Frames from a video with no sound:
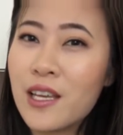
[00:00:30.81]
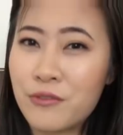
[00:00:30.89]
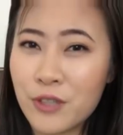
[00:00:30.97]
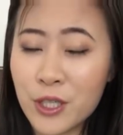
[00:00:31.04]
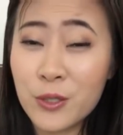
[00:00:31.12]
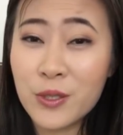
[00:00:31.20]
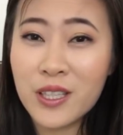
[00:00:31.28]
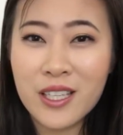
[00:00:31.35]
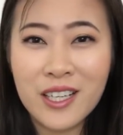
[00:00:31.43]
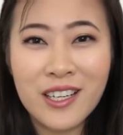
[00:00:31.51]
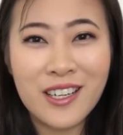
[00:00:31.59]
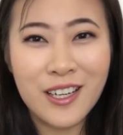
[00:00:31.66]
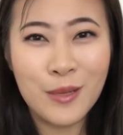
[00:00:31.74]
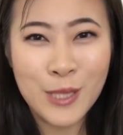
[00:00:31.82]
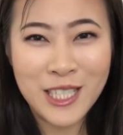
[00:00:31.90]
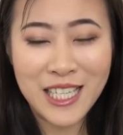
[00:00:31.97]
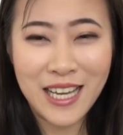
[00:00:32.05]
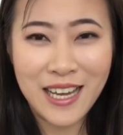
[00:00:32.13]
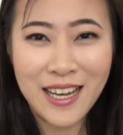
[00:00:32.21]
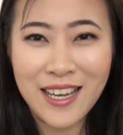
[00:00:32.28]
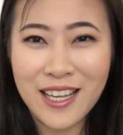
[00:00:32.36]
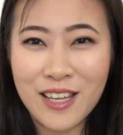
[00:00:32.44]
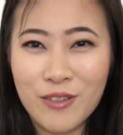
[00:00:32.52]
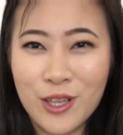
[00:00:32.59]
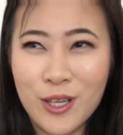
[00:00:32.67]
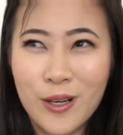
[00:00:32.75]
If you're going there, come and say hi,
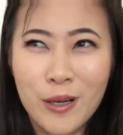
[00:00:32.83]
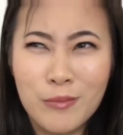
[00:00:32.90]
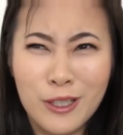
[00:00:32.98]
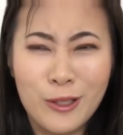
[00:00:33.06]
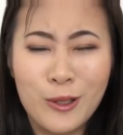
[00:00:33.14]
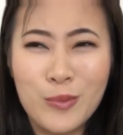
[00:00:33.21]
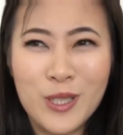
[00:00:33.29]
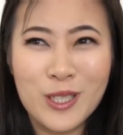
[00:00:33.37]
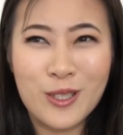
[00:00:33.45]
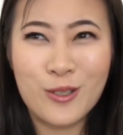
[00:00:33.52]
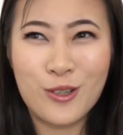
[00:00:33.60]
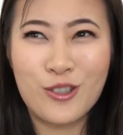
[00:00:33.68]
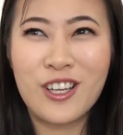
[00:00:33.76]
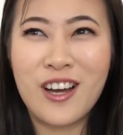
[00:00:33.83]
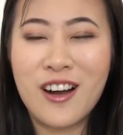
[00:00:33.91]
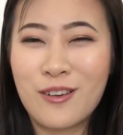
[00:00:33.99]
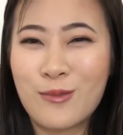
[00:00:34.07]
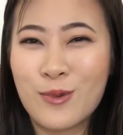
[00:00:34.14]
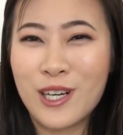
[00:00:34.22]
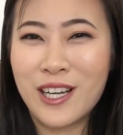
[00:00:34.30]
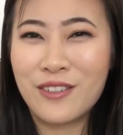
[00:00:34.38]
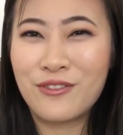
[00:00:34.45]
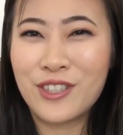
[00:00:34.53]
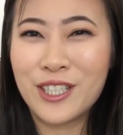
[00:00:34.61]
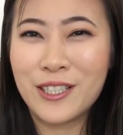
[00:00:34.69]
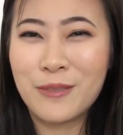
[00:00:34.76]
even though I'm a little bit socially awkward, I
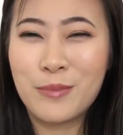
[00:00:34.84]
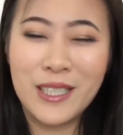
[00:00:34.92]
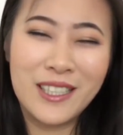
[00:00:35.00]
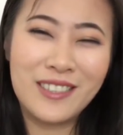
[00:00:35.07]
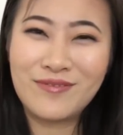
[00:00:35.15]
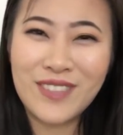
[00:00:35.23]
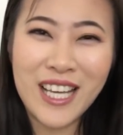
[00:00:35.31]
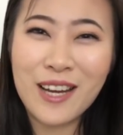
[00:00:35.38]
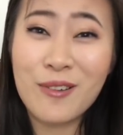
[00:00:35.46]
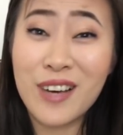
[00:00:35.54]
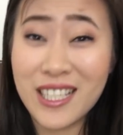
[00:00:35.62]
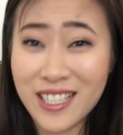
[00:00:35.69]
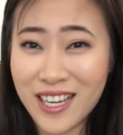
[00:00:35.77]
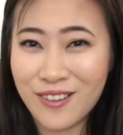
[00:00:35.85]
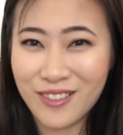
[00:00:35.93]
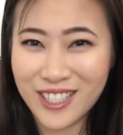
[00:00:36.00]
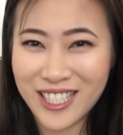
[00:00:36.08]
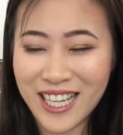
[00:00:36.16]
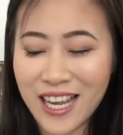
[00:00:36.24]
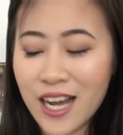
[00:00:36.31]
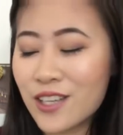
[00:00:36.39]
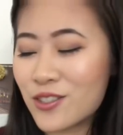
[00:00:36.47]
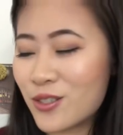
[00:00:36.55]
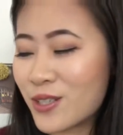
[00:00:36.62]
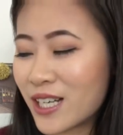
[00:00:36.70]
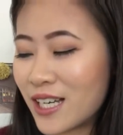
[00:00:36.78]
feel. But anyways, I want to say hi
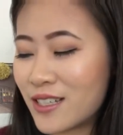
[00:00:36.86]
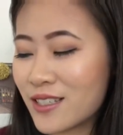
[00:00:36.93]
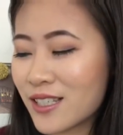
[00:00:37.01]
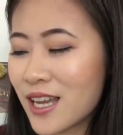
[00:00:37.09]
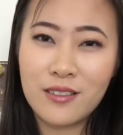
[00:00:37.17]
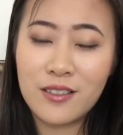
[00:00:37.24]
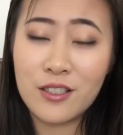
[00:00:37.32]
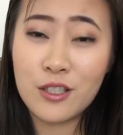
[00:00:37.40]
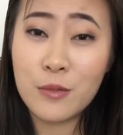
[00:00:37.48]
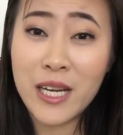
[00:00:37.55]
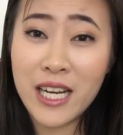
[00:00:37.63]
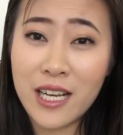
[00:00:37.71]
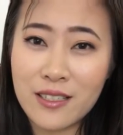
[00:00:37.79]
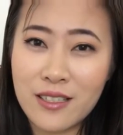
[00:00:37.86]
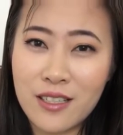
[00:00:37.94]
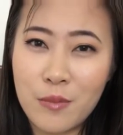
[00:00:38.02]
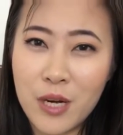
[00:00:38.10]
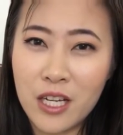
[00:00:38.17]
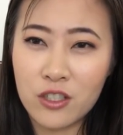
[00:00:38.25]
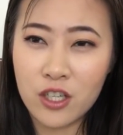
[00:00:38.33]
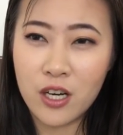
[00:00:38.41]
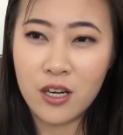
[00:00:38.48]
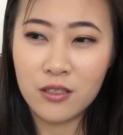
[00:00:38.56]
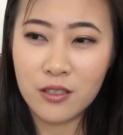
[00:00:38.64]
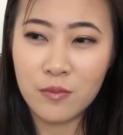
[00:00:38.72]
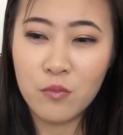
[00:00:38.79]
to you guys. So my next nail polish
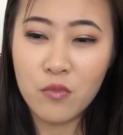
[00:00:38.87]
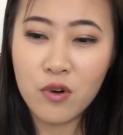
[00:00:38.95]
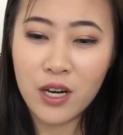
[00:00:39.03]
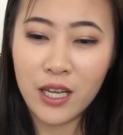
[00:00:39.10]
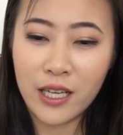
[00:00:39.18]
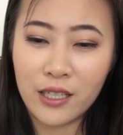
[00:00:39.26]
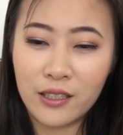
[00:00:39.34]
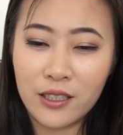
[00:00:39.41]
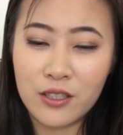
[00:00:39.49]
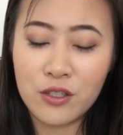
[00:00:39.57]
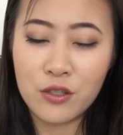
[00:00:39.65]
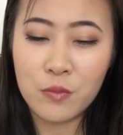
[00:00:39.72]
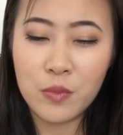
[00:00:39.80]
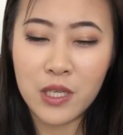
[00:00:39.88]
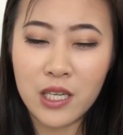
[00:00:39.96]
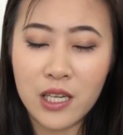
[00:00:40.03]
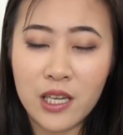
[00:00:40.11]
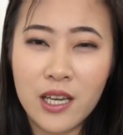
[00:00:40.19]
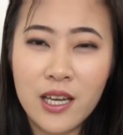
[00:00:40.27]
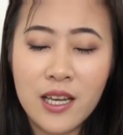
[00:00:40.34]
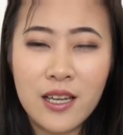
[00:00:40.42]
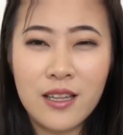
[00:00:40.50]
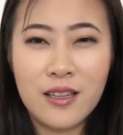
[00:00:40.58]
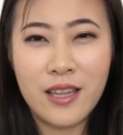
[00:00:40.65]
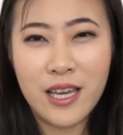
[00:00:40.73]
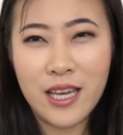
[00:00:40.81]
haul is more likely to be
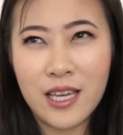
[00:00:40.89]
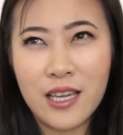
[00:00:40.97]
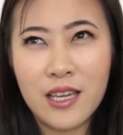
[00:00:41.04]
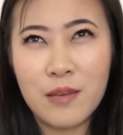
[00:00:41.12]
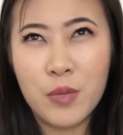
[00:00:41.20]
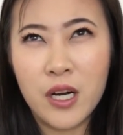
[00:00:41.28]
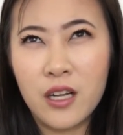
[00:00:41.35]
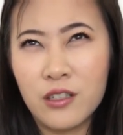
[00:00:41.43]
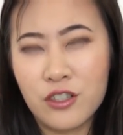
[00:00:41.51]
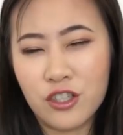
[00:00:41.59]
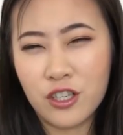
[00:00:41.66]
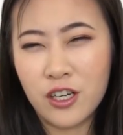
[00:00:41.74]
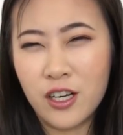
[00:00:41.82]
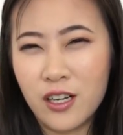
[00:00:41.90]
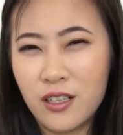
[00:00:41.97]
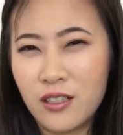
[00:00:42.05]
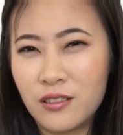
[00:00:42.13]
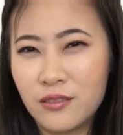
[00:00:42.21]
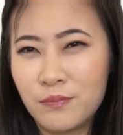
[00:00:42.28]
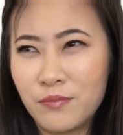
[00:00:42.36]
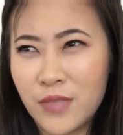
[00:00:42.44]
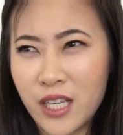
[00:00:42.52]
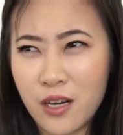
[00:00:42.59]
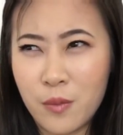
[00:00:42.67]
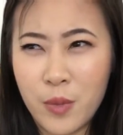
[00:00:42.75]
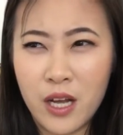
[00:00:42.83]
the PolishCon
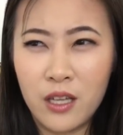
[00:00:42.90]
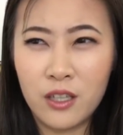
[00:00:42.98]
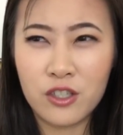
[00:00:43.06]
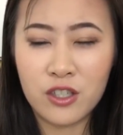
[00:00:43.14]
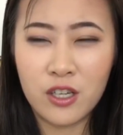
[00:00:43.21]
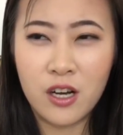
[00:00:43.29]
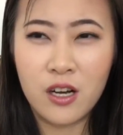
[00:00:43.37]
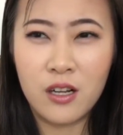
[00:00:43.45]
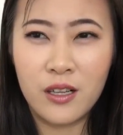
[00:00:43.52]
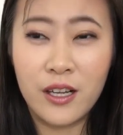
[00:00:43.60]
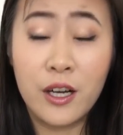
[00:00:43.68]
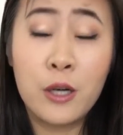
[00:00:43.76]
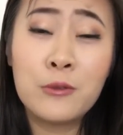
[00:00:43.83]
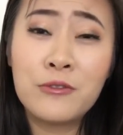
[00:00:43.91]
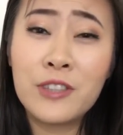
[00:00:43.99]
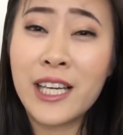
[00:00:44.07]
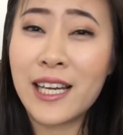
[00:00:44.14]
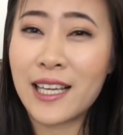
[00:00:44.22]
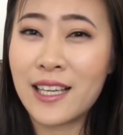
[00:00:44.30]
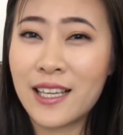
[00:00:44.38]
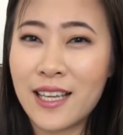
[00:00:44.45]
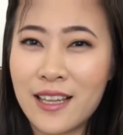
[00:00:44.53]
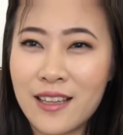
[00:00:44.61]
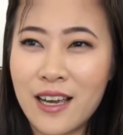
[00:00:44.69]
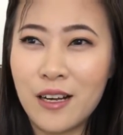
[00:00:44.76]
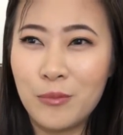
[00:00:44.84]
nail polish haul, and hopefully I can
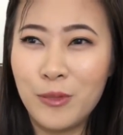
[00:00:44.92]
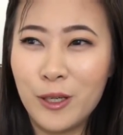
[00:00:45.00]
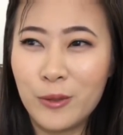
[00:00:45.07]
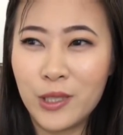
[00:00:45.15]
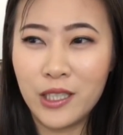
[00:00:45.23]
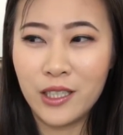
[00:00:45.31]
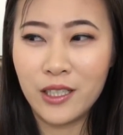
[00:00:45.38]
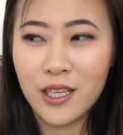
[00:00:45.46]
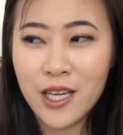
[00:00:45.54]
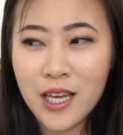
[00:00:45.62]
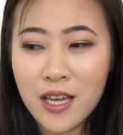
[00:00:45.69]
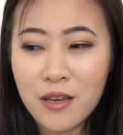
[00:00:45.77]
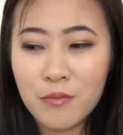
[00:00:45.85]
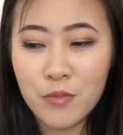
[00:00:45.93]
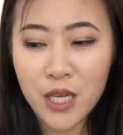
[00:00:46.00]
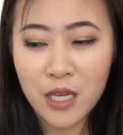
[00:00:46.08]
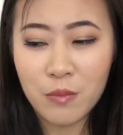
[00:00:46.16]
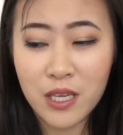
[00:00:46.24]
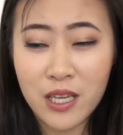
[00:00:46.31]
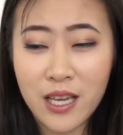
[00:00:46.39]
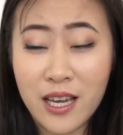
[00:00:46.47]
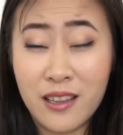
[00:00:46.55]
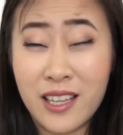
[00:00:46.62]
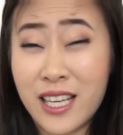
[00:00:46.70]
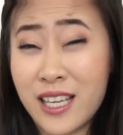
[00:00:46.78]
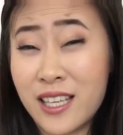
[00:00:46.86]
get that uploaded maybe
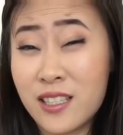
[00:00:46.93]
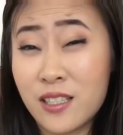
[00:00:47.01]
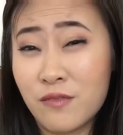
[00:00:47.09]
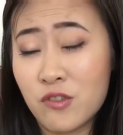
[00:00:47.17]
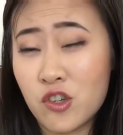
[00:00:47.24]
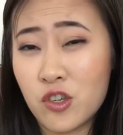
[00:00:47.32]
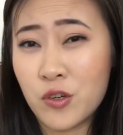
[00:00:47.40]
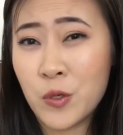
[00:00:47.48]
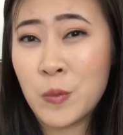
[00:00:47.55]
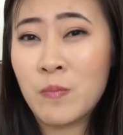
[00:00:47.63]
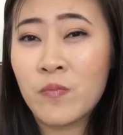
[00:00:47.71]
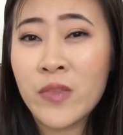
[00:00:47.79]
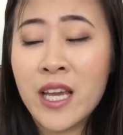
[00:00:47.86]
at the end of June.